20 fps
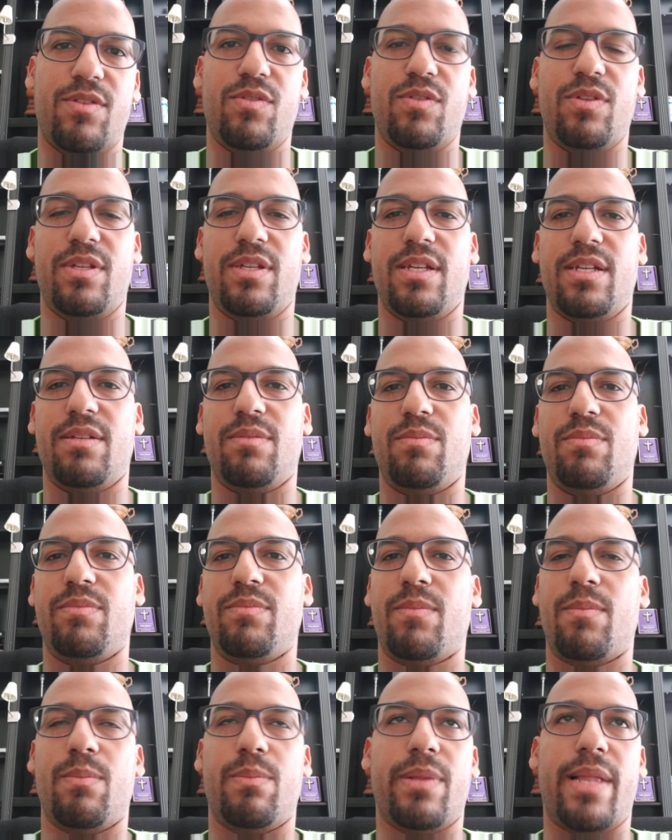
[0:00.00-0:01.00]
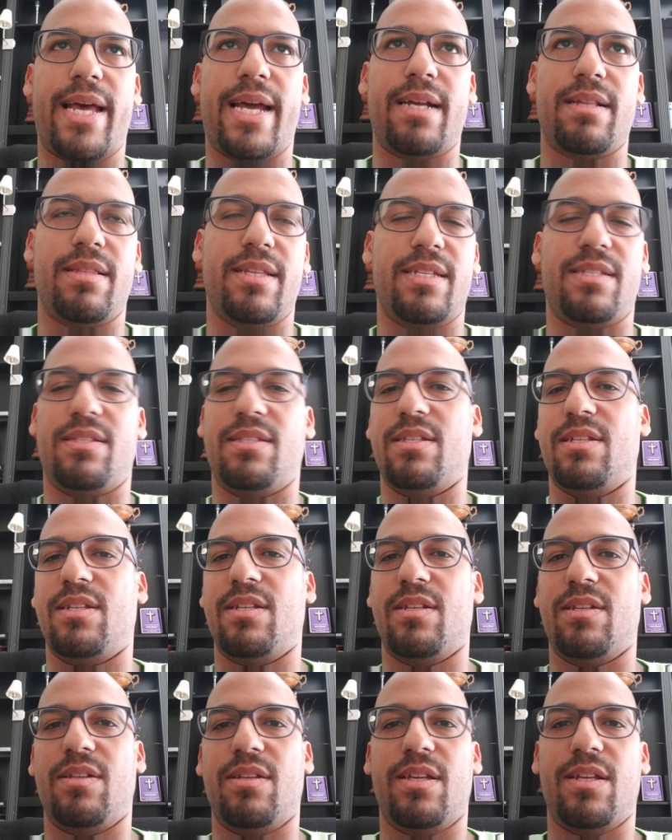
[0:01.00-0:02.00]
You can get blacklisted
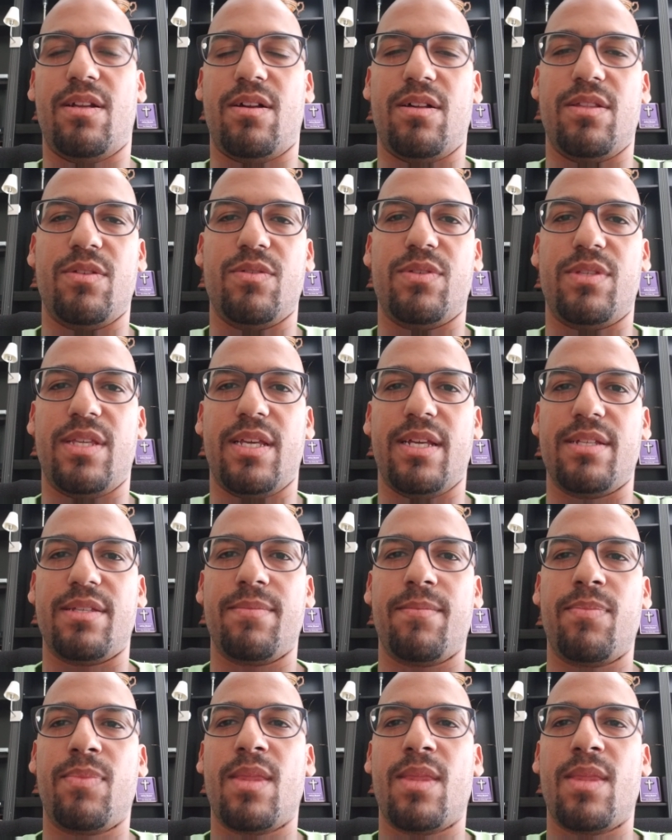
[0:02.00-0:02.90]
and all those things.